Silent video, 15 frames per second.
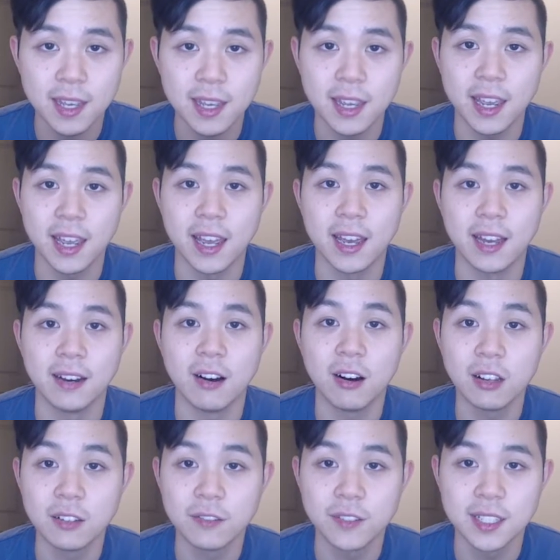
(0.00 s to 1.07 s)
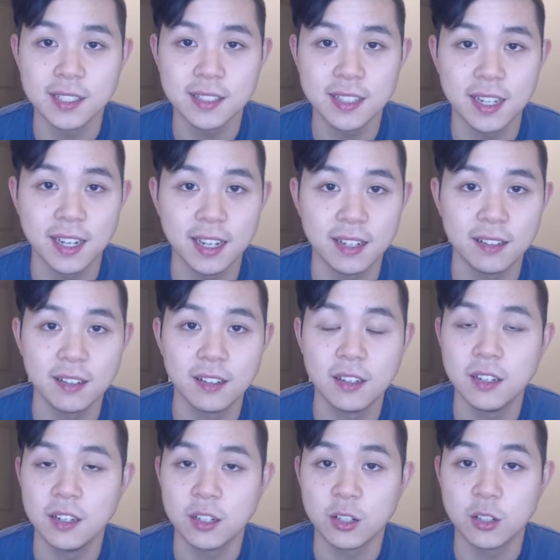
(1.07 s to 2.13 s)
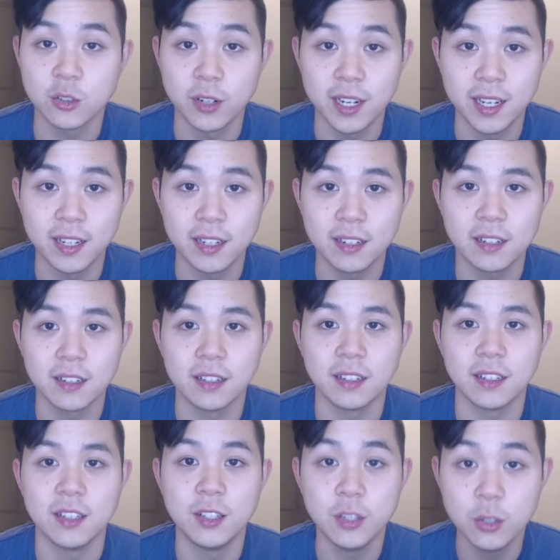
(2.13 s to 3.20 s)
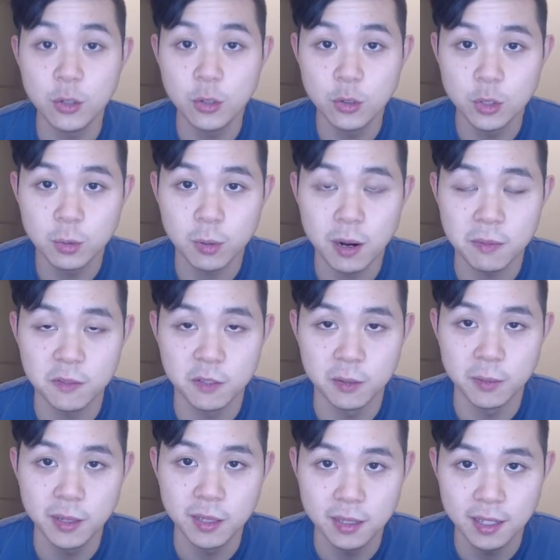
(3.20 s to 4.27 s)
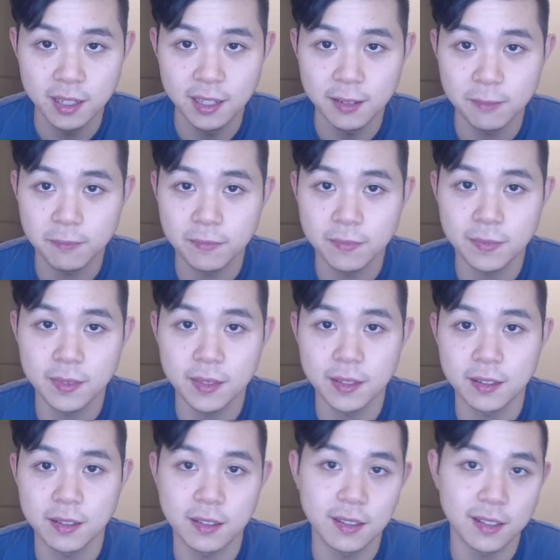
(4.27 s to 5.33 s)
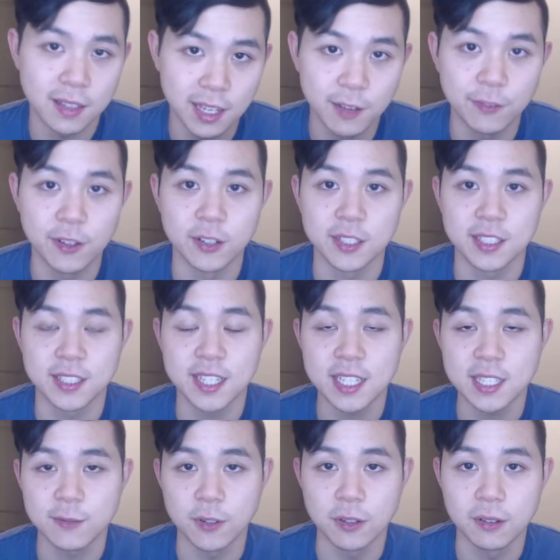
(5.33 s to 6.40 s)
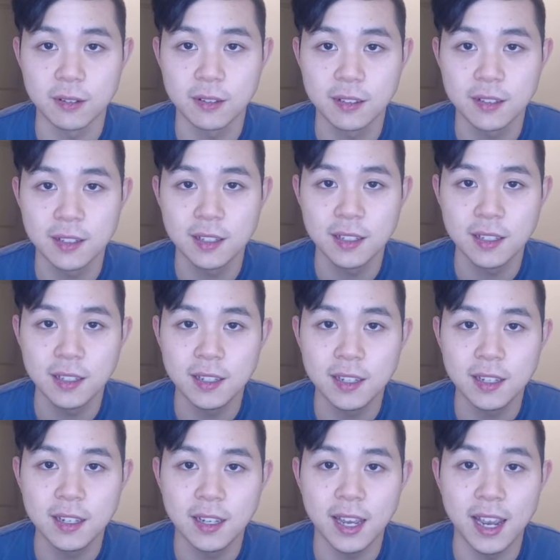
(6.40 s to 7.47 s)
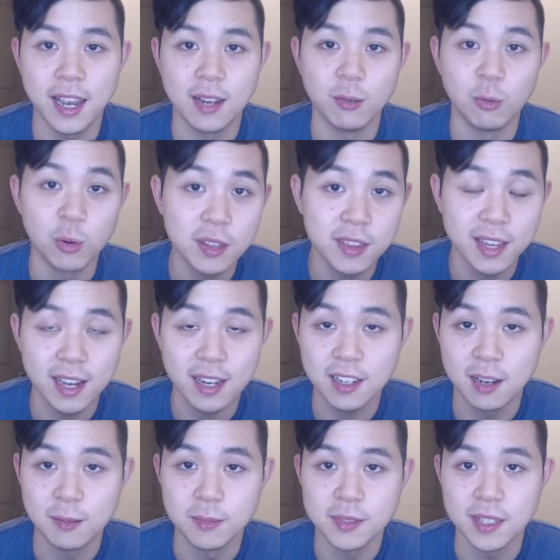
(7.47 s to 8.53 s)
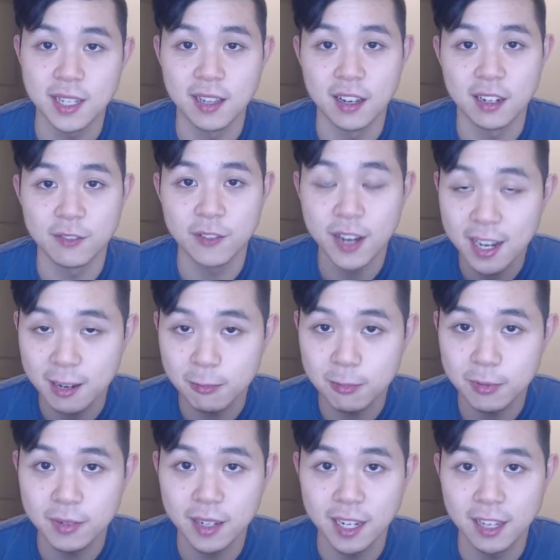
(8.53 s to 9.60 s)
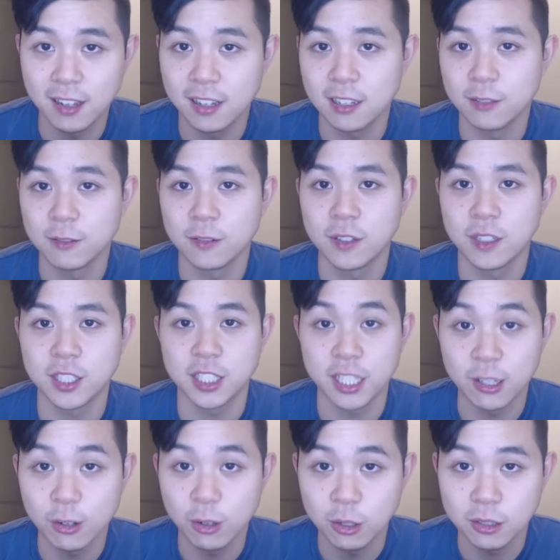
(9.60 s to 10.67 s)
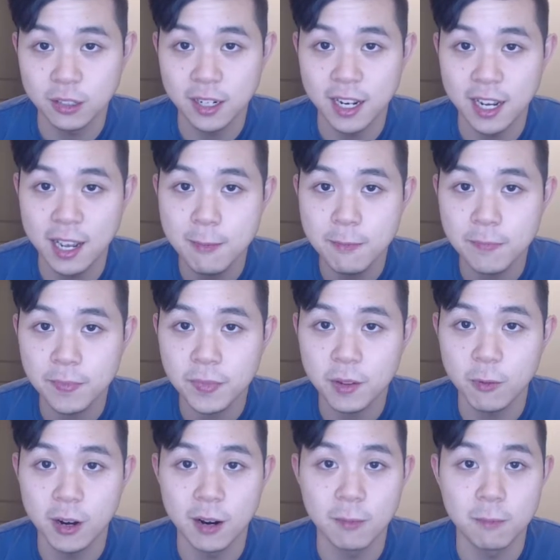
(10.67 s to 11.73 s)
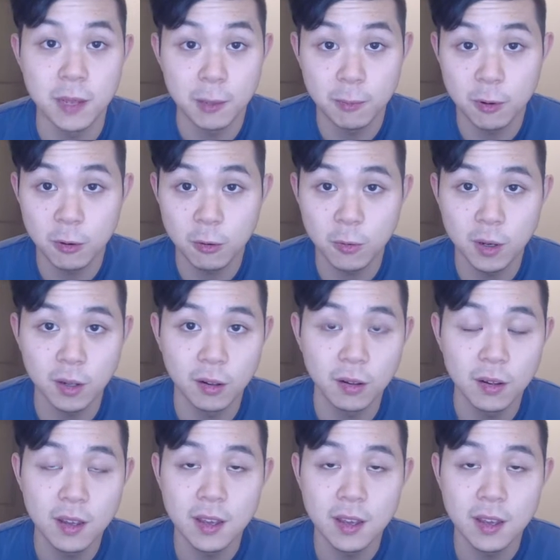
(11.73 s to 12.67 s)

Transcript: And all of this can create huge profitability if they're successful. And with that comes a lot of hype, a lot of shareholder hype, where people will